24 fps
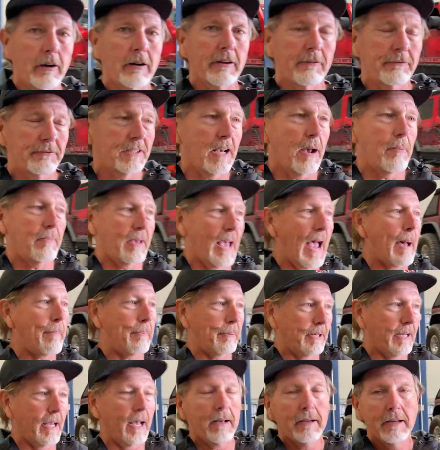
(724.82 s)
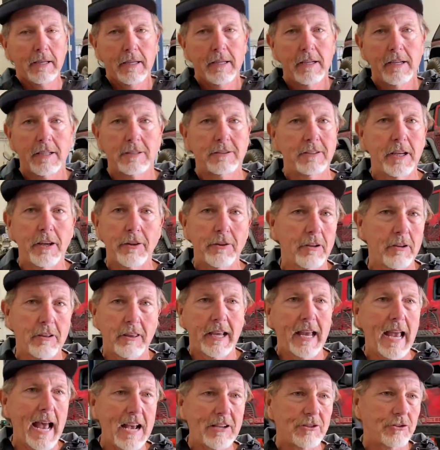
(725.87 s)
if something happened, yeah, it's either the
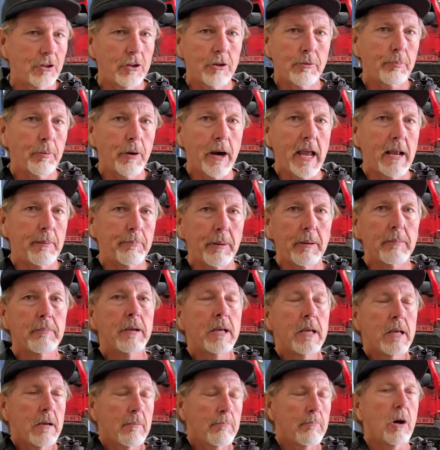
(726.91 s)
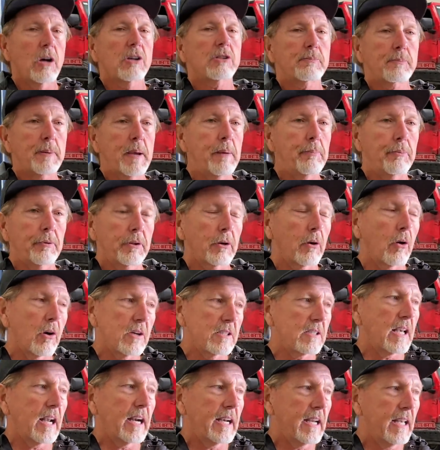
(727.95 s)
gas or the brake. But most people, they're
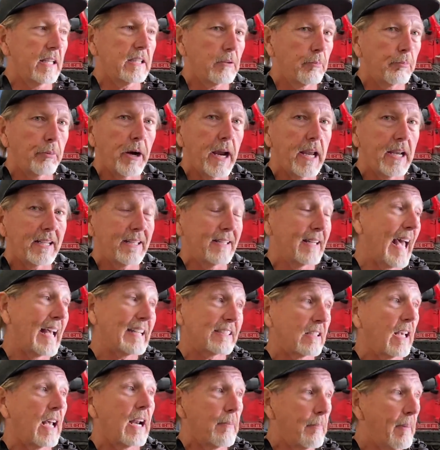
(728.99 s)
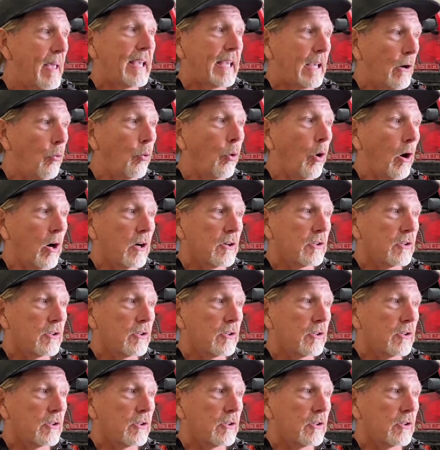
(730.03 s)
always going to hit the brake, and that's going to make it worse,